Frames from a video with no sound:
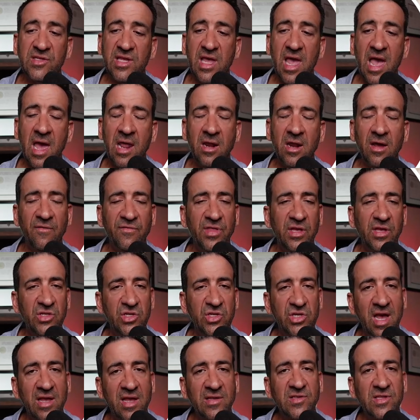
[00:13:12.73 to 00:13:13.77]
scan of the
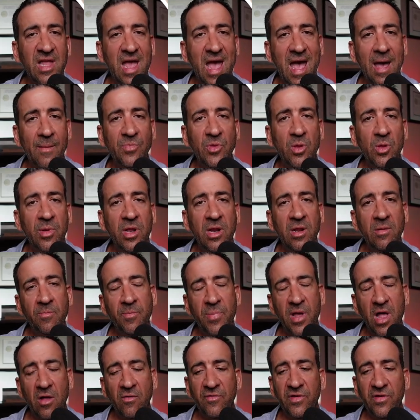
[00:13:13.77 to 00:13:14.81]
chest, abdomen,
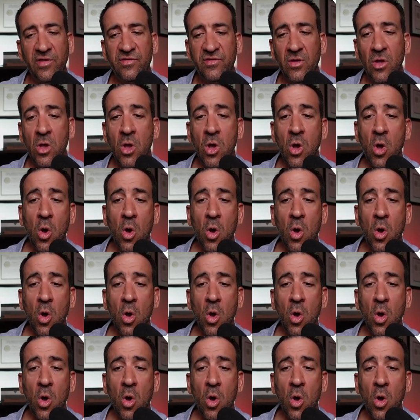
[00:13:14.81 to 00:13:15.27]
and pelvis,